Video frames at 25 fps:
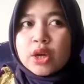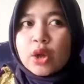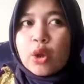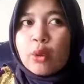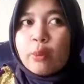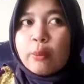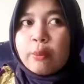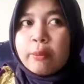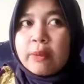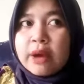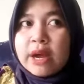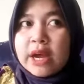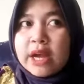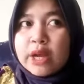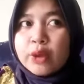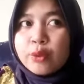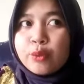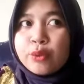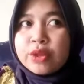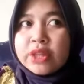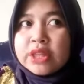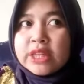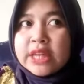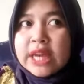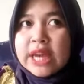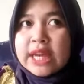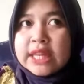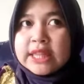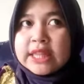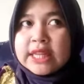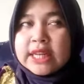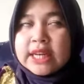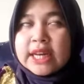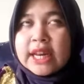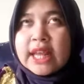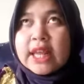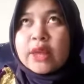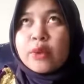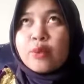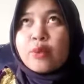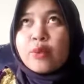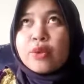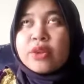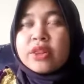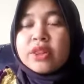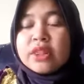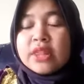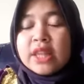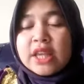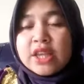combined with the other, like
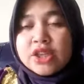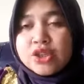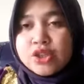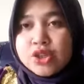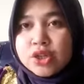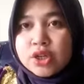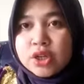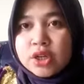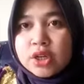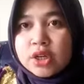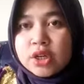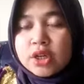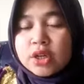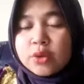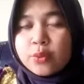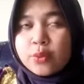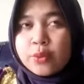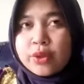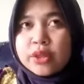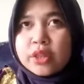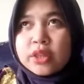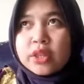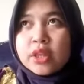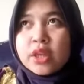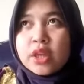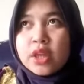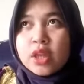with nature, with